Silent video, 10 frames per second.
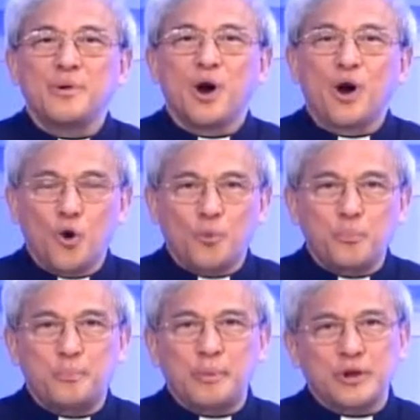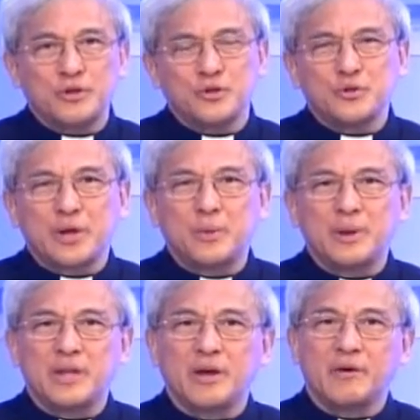hope because usually
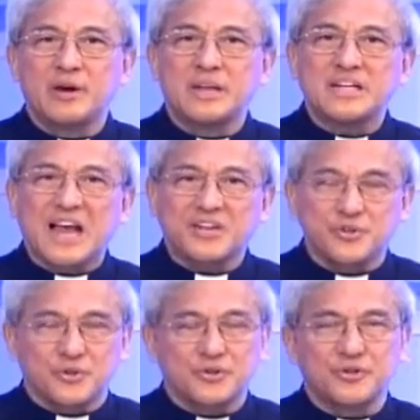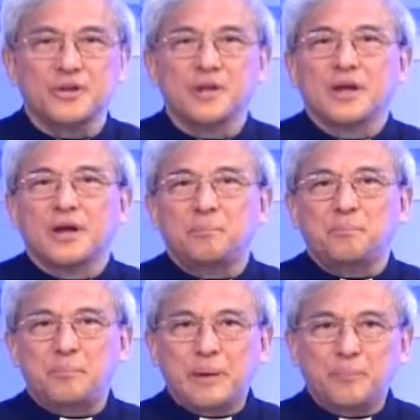when there are disasters,
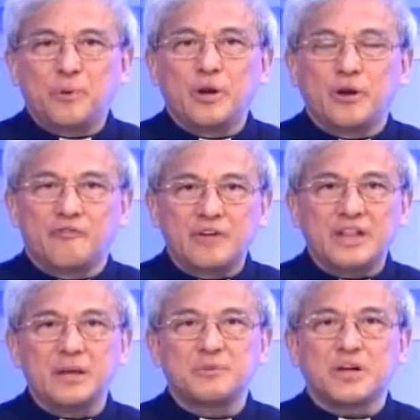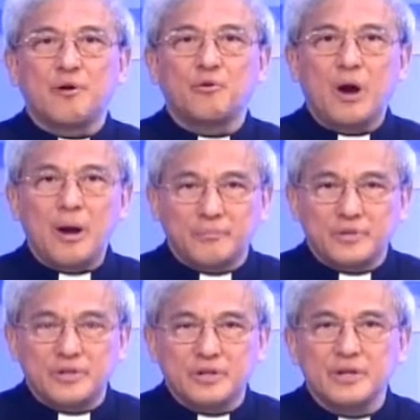people or victims are
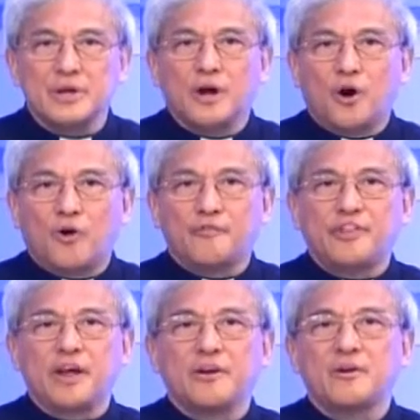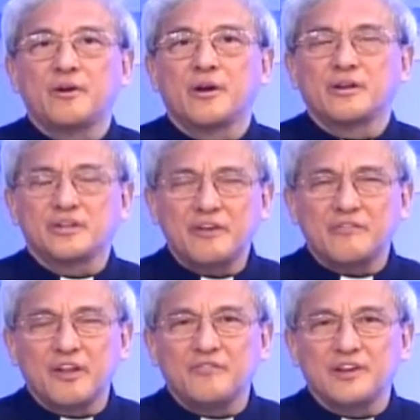robbed of their
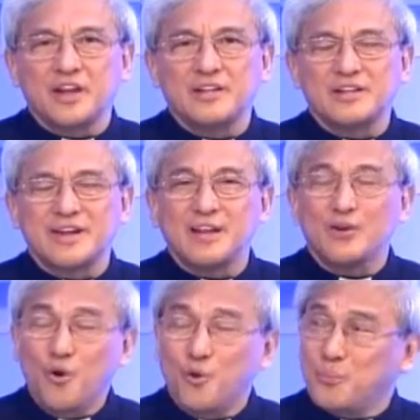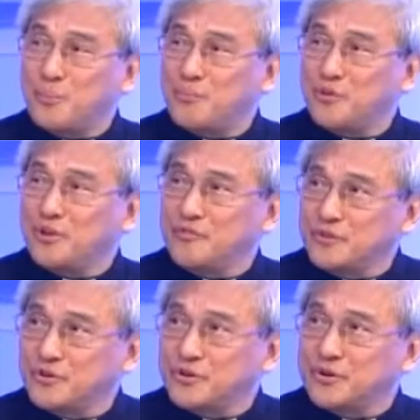self-confidence and hope for the
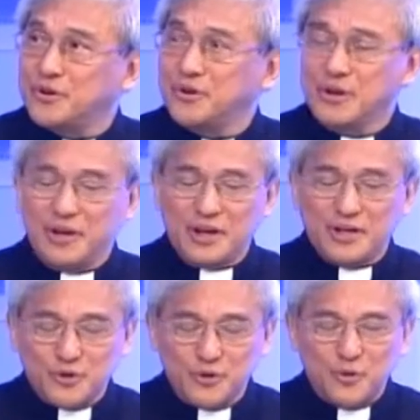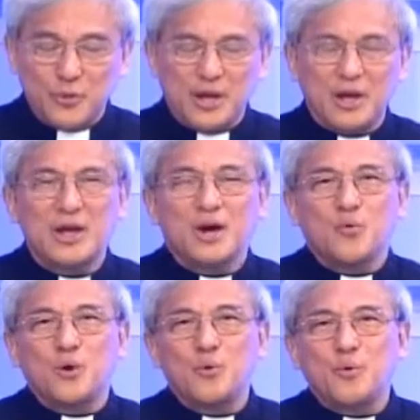future. In so doing,
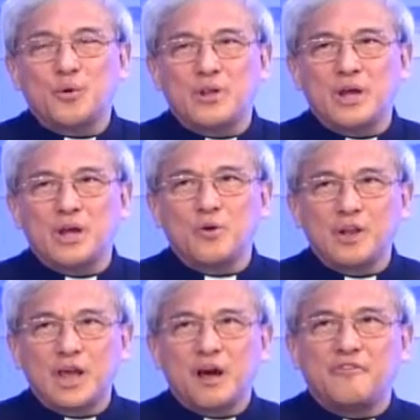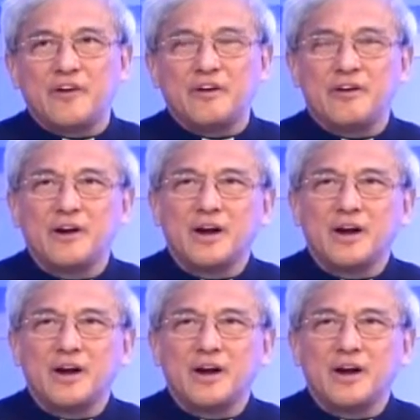the whole day affair